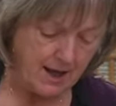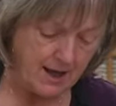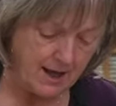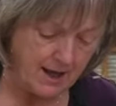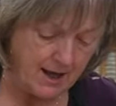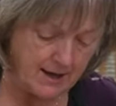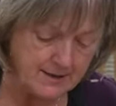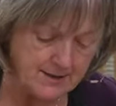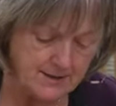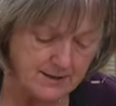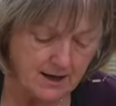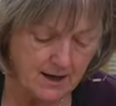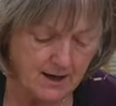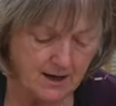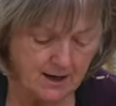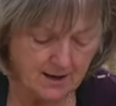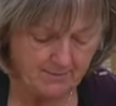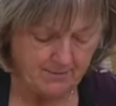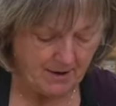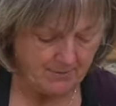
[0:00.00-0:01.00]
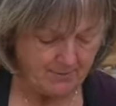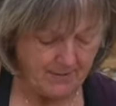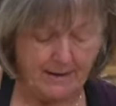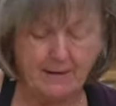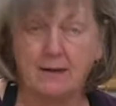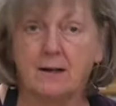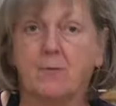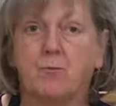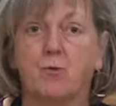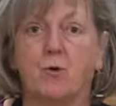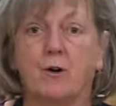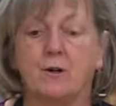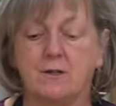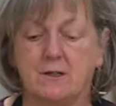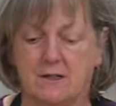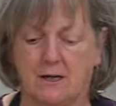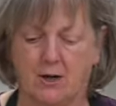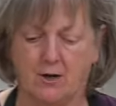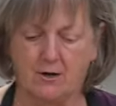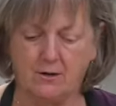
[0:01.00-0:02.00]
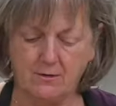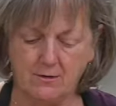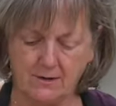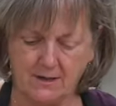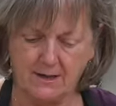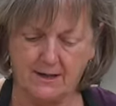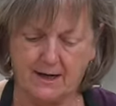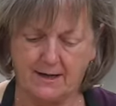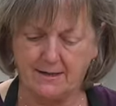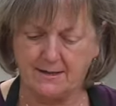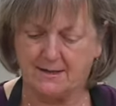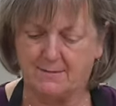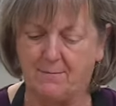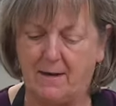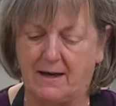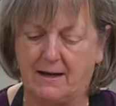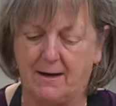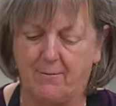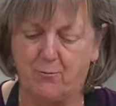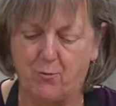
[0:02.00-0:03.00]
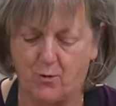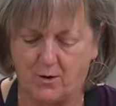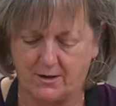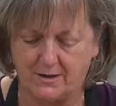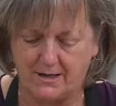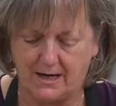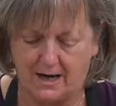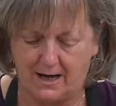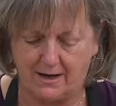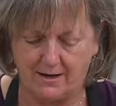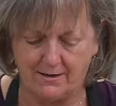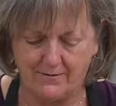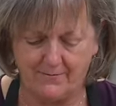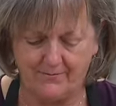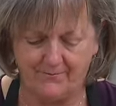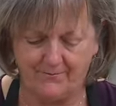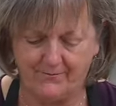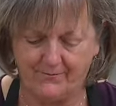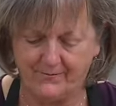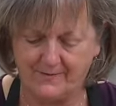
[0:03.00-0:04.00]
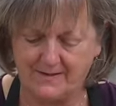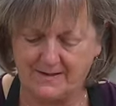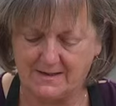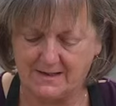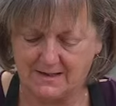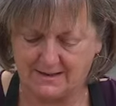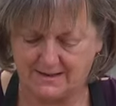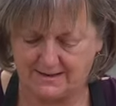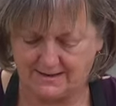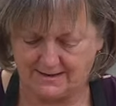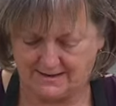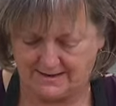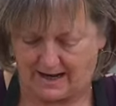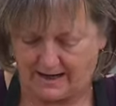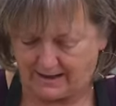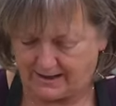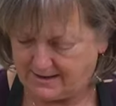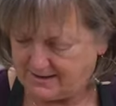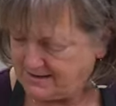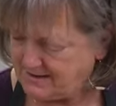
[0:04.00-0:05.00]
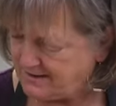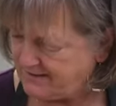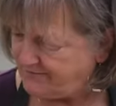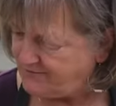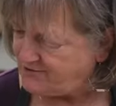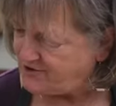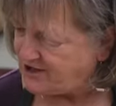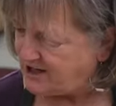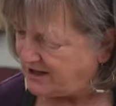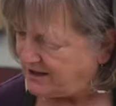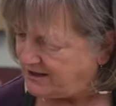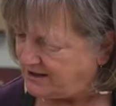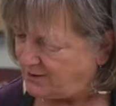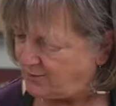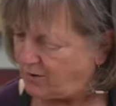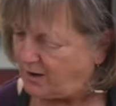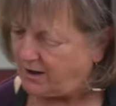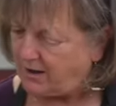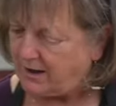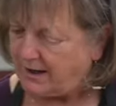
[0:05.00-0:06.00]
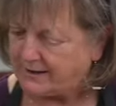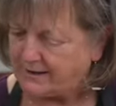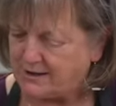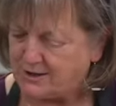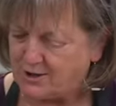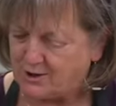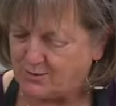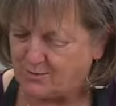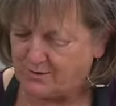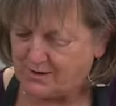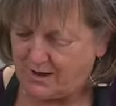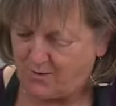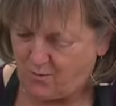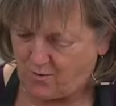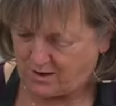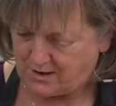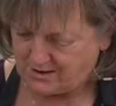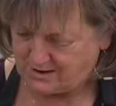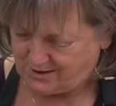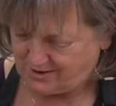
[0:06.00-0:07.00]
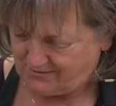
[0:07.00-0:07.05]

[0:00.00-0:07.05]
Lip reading: And I'm making up words here. Today is makeup word day. It's the 2nd of January. I can do what I want